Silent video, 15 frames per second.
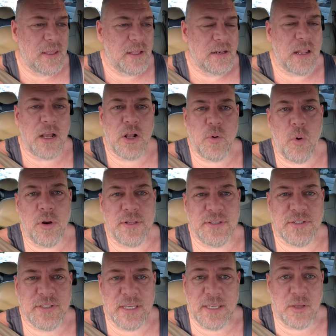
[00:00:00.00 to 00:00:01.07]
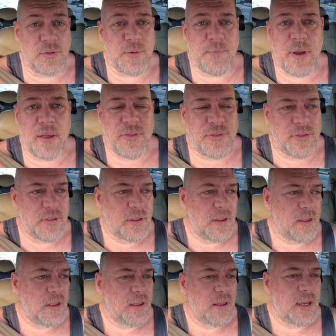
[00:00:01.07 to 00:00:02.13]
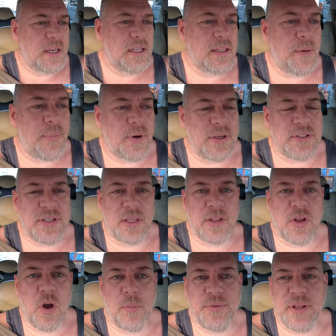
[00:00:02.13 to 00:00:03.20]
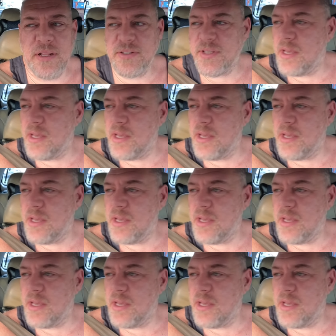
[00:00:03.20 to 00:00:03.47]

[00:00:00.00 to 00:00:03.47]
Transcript: like a Qantas, so he killed them both and hit their body, so the cop did it.